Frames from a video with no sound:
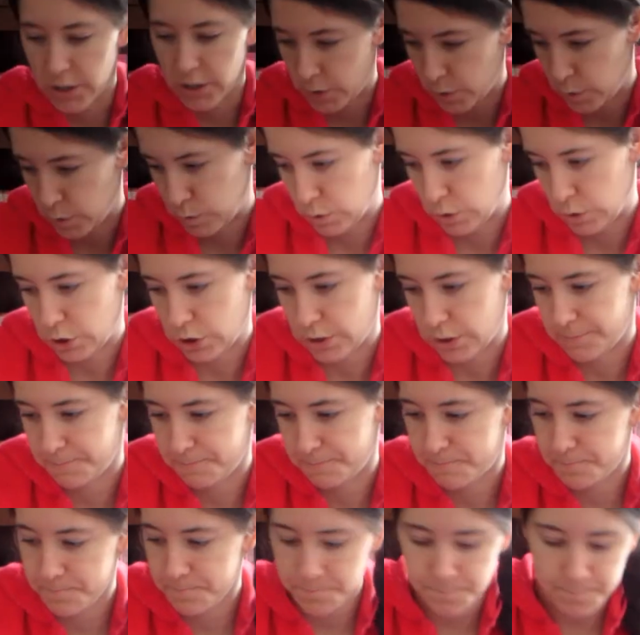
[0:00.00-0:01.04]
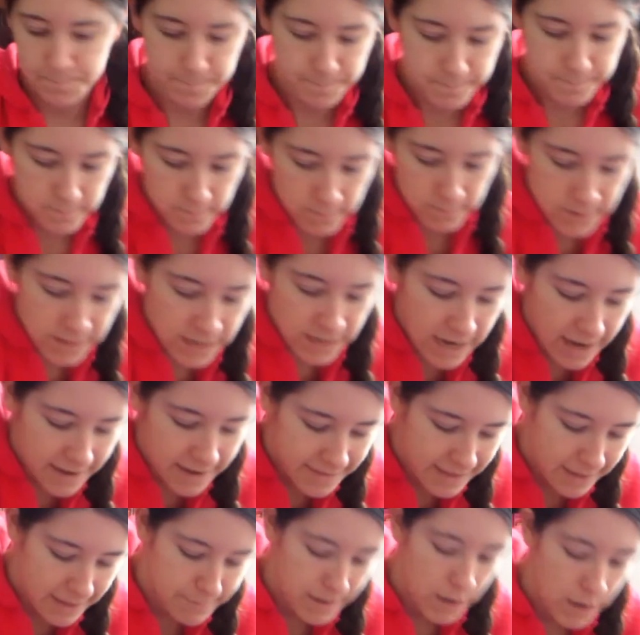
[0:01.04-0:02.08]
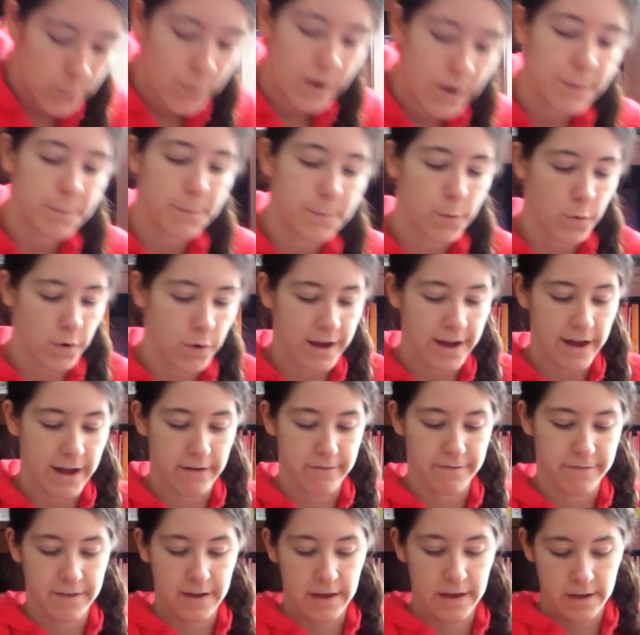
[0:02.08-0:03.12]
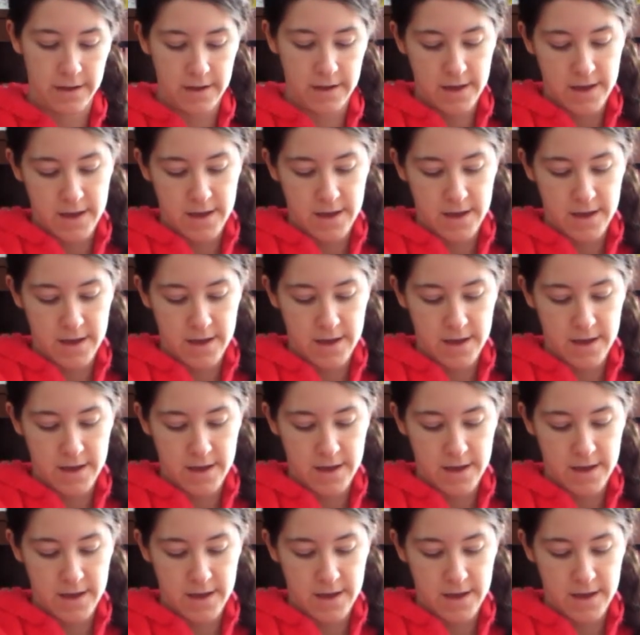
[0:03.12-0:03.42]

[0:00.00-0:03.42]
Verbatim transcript: cute. And then my one boy outfit,